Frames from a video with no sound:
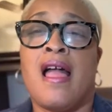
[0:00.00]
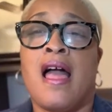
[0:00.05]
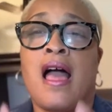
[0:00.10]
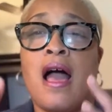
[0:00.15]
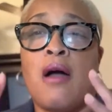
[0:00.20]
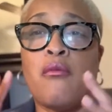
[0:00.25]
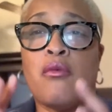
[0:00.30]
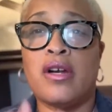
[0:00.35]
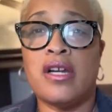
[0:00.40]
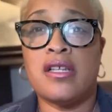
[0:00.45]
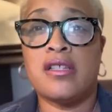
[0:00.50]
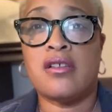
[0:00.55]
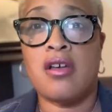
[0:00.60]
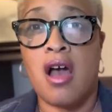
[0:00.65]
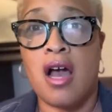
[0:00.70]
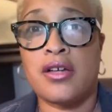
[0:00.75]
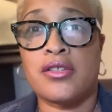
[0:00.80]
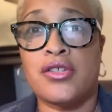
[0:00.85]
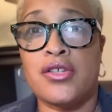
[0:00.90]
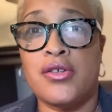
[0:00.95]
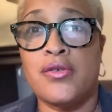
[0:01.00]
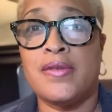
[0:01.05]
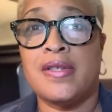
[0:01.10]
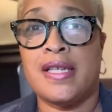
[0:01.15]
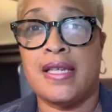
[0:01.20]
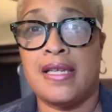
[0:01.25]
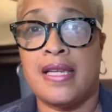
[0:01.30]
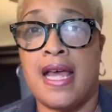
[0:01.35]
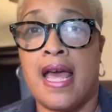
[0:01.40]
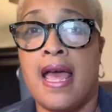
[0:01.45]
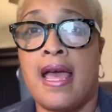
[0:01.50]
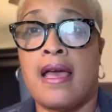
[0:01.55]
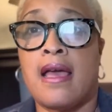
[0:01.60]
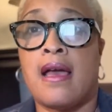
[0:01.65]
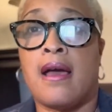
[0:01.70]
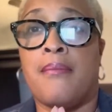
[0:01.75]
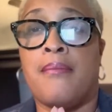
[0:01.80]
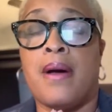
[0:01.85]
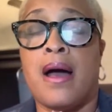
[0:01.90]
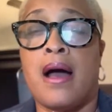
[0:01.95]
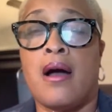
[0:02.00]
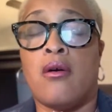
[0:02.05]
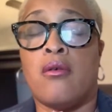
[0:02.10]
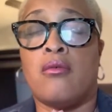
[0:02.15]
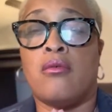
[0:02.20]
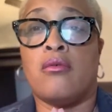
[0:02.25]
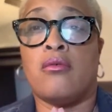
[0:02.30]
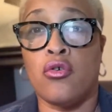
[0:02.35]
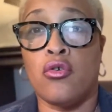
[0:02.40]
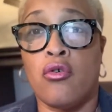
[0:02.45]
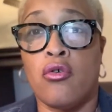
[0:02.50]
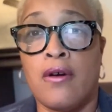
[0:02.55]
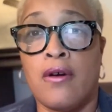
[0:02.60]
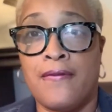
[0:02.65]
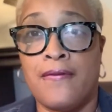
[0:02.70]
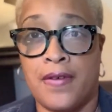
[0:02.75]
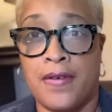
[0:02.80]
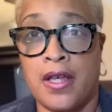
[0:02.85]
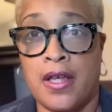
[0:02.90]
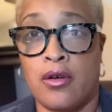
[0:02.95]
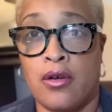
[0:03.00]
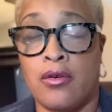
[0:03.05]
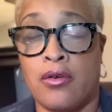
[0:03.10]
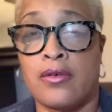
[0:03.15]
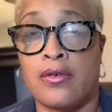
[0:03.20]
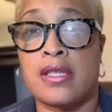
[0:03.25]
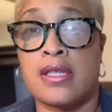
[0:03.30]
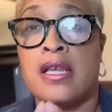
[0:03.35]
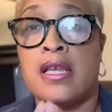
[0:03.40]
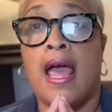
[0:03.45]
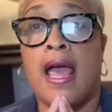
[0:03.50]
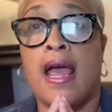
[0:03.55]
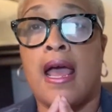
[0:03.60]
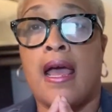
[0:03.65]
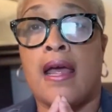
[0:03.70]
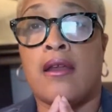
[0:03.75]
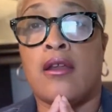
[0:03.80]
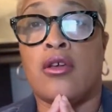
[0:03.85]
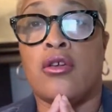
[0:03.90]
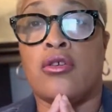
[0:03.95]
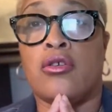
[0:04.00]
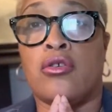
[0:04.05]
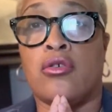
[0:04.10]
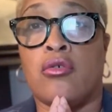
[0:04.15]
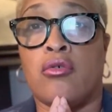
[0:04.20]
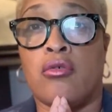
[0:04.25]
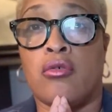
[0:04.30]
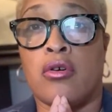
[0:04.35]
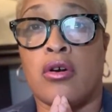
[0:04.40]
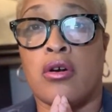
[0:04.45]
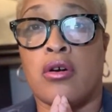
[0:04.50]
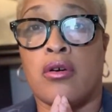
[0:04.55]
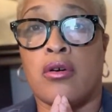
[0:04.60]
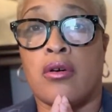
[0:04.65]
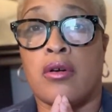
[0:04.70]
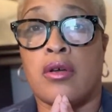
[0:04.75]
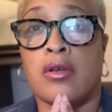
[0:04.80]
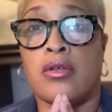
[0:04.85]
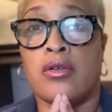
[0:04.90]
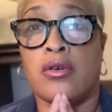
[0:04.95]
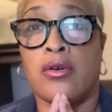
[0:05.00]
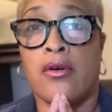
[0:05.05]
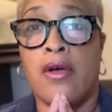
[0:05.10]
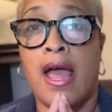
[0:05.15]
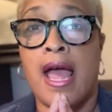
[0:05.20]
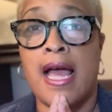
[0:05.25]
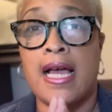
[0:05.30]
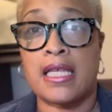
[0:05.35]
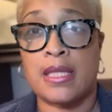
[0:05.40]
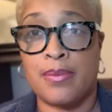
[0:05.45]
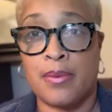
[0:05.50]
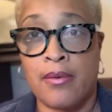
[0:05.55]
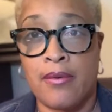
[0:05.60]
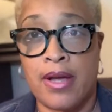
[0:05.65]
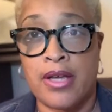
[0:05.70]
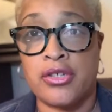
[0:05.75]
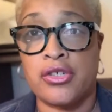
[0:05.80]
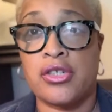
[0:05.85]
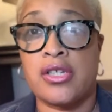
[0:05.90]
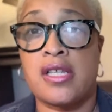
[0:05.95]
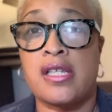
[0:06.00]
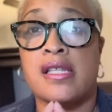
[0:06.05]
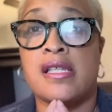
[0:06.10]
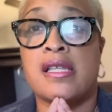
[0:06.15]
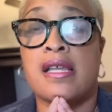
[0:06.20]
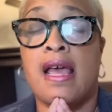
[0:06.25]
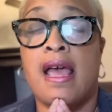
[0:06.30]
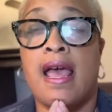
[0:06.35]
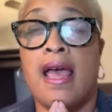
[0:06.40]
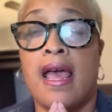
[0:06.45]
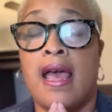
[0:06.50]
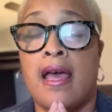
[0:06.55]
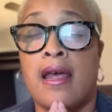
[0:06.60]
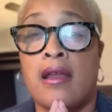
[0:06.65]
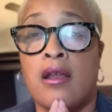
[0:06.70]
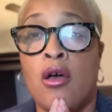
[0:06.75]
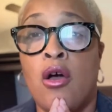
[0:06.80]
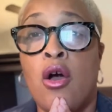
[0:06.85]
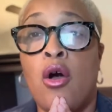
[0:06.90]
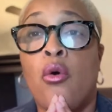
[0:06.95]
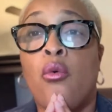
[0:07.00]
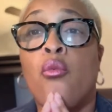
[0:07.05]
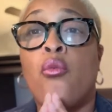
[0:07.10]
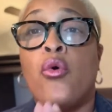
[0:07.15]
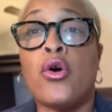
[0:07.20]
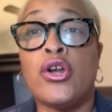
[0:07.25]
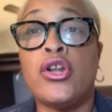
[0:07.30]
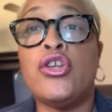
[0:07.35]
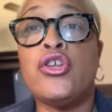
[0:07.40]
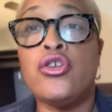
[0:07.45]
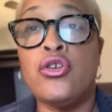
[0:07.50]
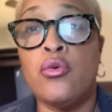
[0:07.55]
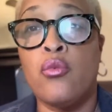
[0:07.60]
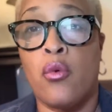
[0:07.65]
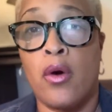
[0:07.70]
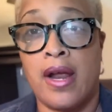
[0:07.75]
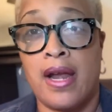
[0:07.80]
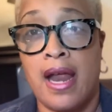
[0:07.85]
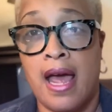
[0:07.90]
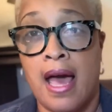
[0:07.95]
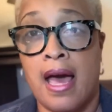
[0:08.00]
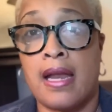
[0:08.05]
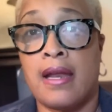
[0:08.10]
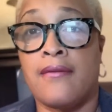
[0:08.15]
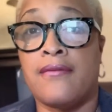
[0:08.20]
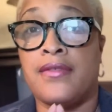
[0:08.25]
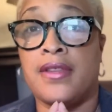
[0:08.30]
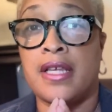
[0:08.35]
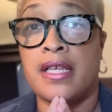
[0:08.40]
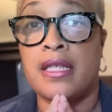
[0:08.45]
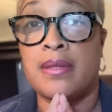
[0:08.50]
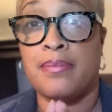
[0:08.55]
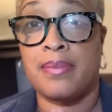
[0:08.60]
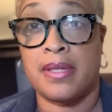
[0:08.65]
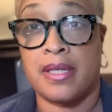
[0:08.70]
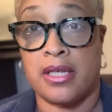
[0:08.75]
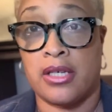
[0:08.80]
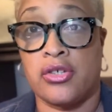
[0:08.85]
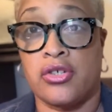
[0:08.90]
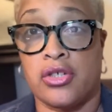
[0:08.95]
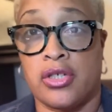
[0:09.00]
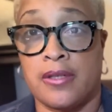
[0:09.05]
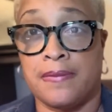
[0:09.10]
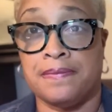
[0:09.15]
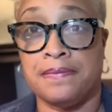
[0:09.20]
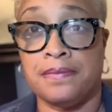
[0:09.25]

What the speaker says: I want to talk to you today about your fears and your aspirations and what do you want out of this position.